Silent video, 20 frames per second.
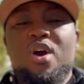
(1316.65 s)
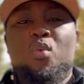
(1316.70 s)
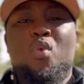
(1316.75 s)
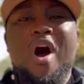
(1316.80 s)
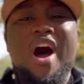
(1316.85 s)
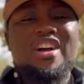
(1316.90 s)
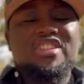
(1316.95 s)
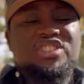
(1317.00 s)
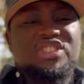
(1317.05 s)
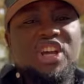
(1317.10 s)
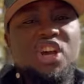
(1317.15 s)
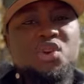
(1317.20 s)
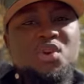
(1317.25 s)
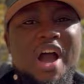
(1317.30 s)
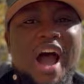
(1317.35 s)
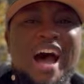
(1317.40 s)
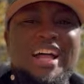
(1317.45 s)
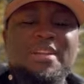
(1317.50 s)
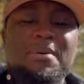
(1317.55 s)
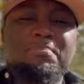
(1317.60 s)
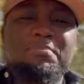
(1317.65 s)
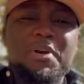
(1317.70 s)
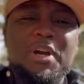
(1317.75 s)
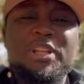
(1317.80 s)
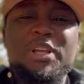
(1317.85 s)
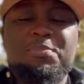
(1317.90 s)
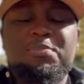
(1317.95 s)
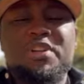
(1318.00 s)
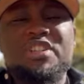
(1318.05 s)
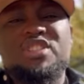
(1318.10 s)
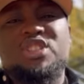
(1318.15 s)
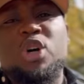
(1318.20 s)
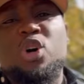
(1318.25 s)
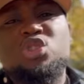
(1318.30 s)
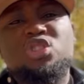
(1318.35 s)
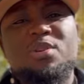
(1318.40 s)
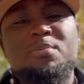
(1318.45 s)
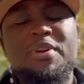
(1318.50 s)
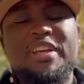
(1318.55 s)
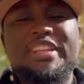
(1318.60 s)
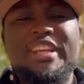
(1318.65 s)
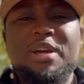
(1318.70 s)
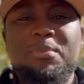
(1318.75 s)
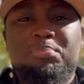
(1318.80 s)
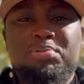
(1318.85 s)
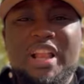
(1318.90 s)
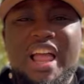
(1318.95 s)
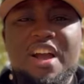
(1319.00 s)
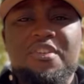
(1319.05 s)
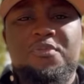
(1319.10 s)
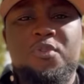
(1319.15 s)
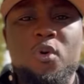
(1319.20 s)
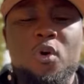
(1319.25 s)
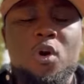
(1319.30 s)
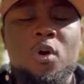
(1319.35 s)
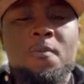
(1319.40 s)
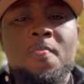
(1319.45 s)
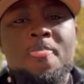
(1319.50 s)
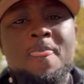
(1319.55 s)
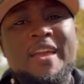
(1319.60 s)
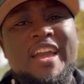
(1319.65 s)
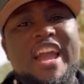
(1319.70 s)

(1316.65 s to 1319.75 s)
Where I show you how to build up your social media platform